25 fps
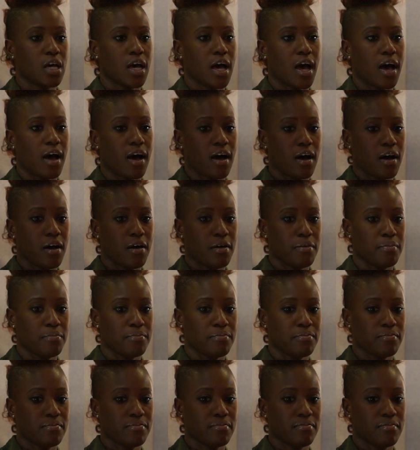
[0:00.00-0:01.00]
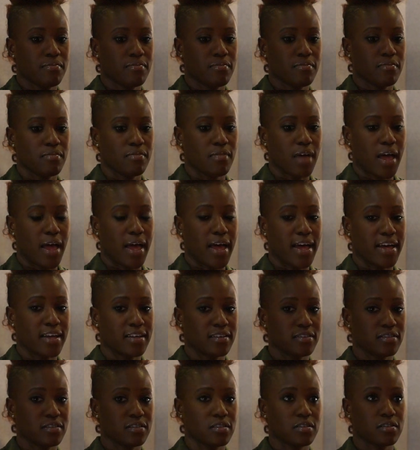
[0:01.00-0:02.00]
Um,
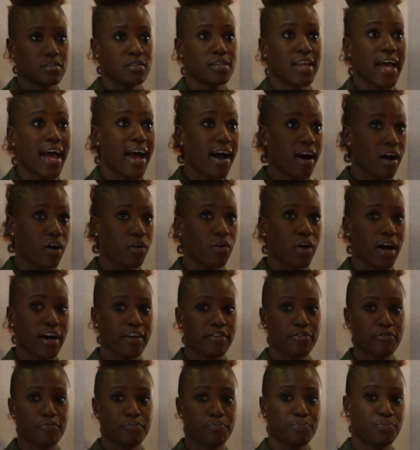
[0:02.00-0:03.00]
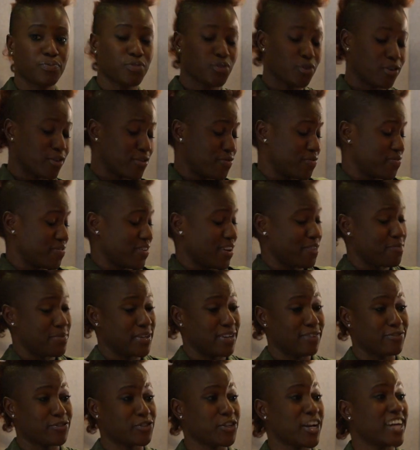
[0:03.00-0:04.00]
and now I've sort of I've
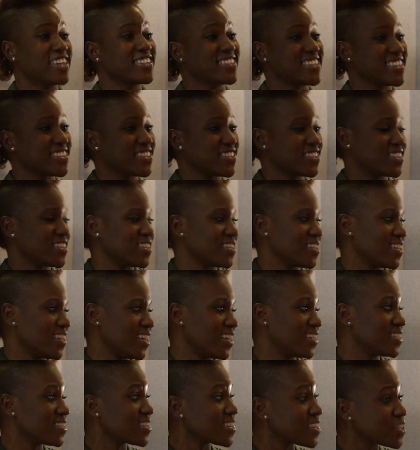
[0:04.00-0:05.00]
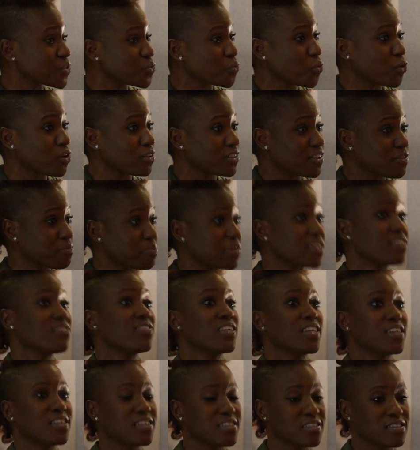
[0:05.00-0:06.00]
been of transitioned in, into this world of
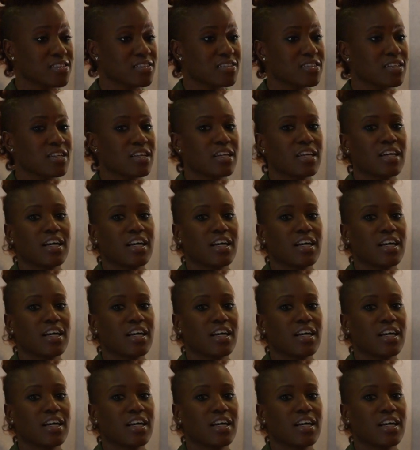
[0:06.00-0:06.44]
BVs.